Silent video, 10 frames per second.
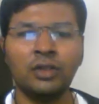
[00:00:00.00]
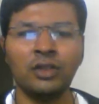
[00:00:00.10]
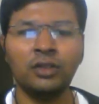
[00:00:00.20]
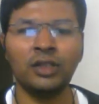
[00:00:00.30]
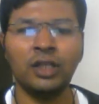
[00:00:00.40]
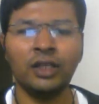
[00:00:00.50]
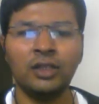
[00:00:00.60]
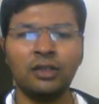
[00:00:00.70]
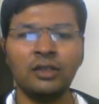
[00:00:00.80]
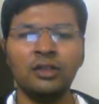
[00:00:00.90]

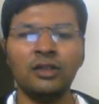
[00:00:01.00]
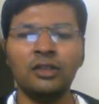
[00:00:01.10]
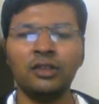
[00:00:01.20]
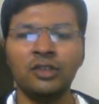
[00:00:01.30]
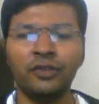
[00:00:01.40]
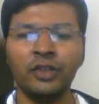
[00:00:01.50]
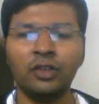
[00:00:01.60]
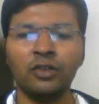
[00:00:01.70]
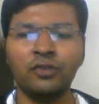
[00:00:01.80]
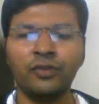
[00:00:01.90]
that different
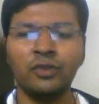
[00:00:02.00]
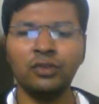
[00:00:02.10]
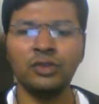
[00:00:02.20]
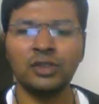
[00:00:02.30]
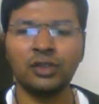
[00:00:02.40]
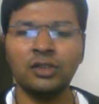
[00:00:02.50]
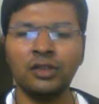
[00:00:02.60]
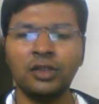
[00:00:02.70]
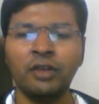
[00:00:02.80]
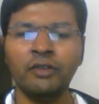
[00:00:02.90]
auth flows,
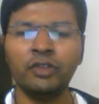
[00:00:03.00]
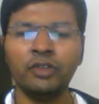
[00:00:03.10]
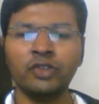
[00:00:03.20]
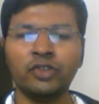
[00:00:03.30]
I will show you the